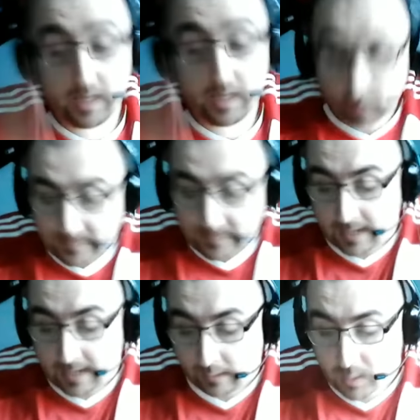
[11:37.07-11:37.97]
won the
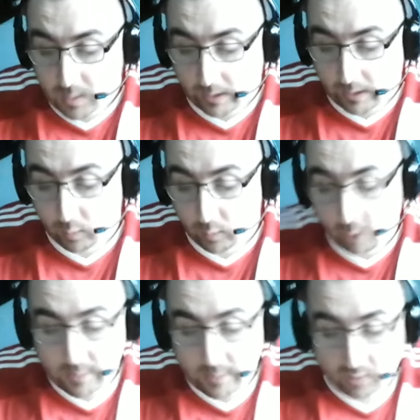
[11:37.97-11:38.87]
title last week on Raw
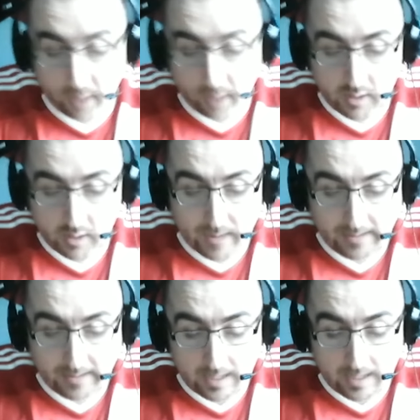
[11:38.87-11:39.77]
and then dropped it on
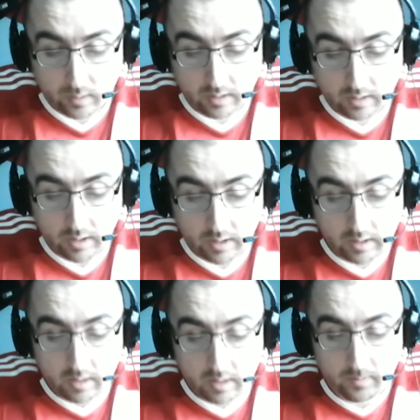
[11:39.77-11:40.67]
SmackDown
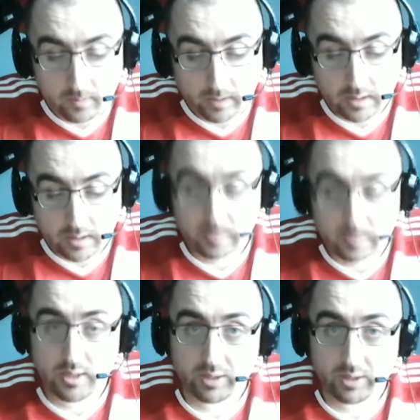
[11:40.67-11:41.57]
because he was
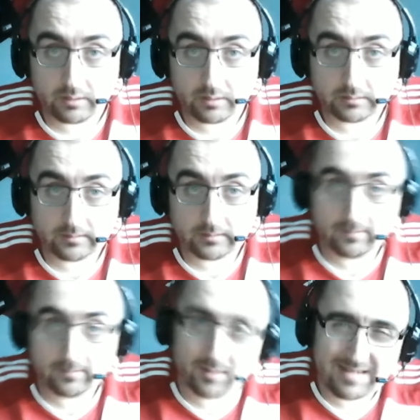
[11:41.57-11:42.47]
injured.
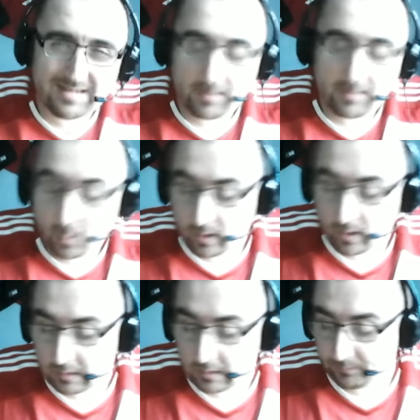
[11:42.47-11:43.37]
Doesn't seem that
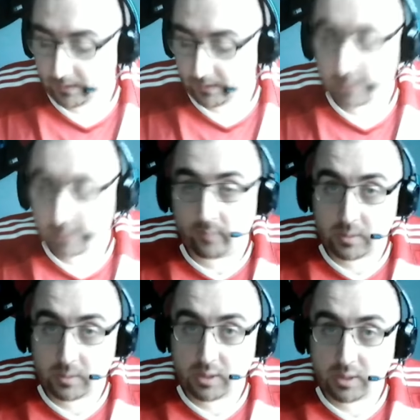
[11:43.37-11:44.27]
way. Because if he
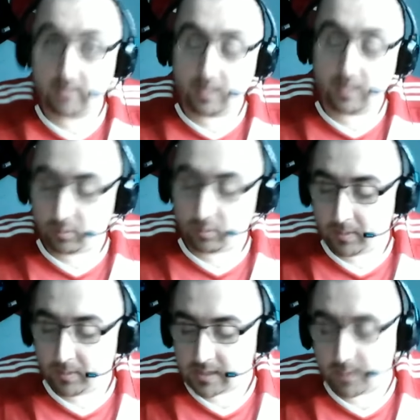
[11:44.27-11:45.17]
was injured, he wouldn't be
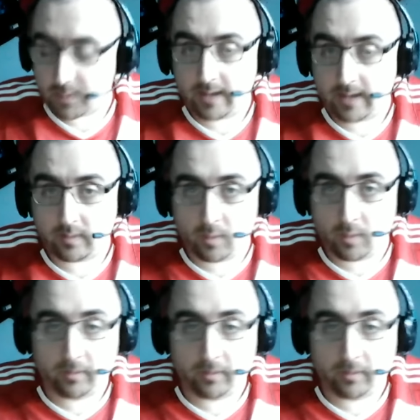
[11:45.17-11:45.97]
participating in the Rumble.